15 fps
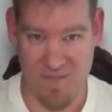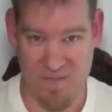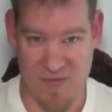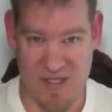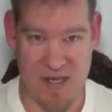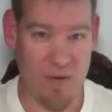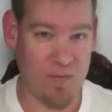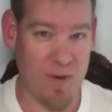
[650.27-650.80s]

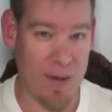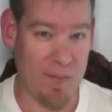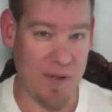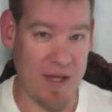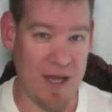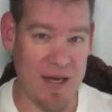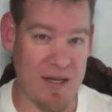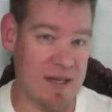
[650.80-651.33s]

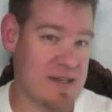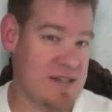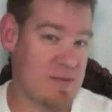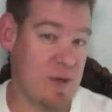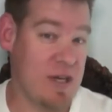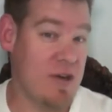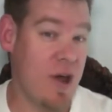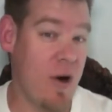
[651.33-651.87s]
Self-replicating because
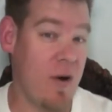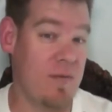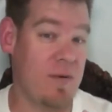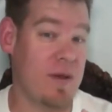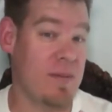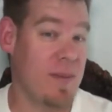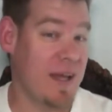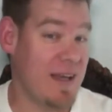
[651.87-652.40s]
we know if
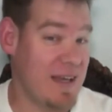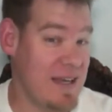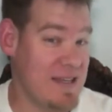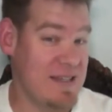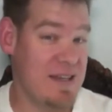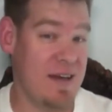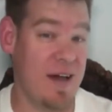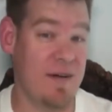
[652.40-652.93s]
we can make it
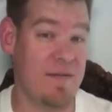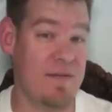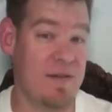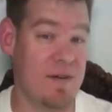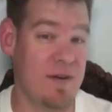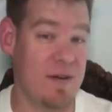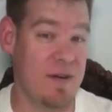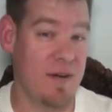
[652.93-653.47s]
easy enough,
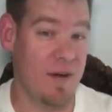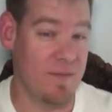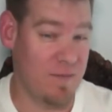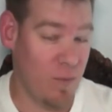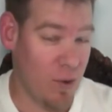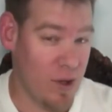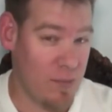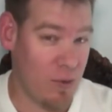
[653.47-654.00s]

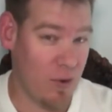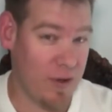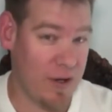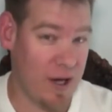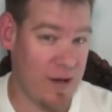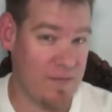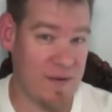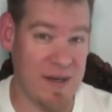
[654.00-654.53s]
affordable
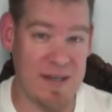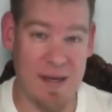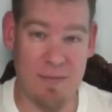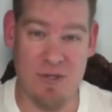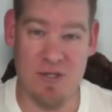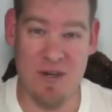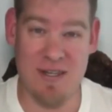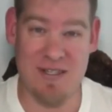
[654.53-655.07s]
enough, and
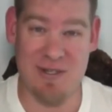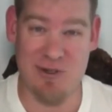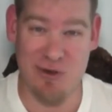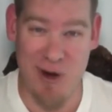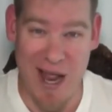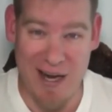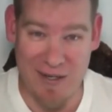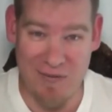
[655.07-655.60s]
demonstrate as
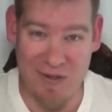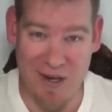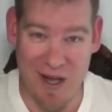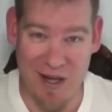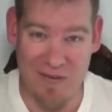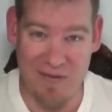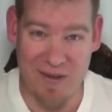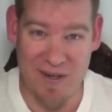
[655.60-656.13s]
attractive
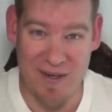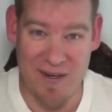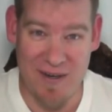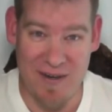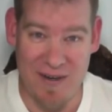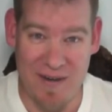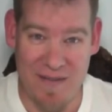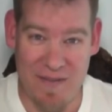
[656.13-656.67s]
enough,
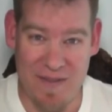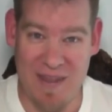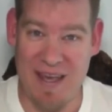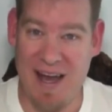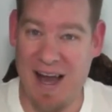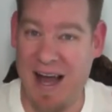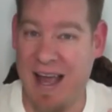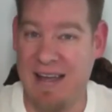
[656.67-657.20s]

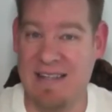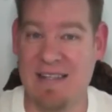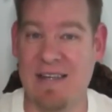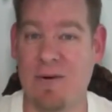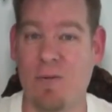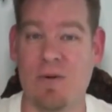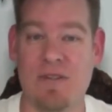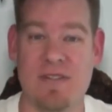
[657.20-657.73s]
the idea
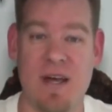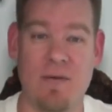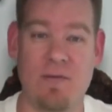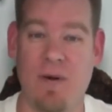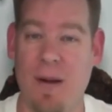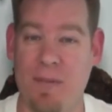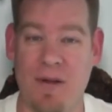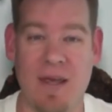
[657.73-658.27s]
will
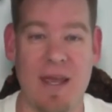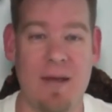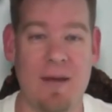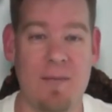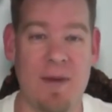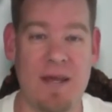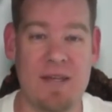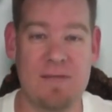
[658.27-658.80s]
self-replicate
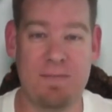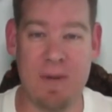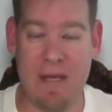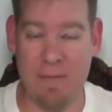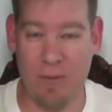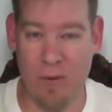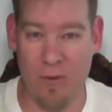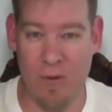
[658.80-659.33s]
because
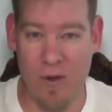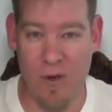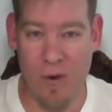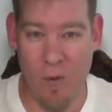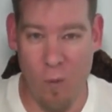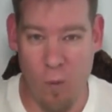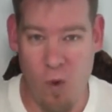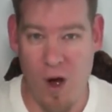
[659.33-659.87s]
people
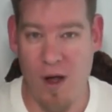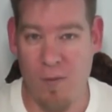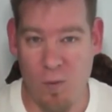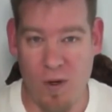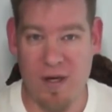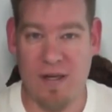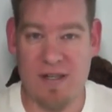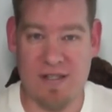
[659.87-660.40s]
want
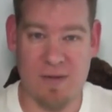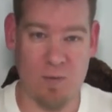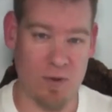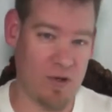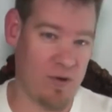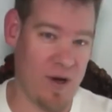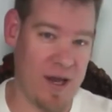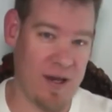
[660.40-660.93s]
what it is that we're
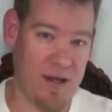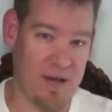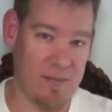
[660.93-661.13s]
creating,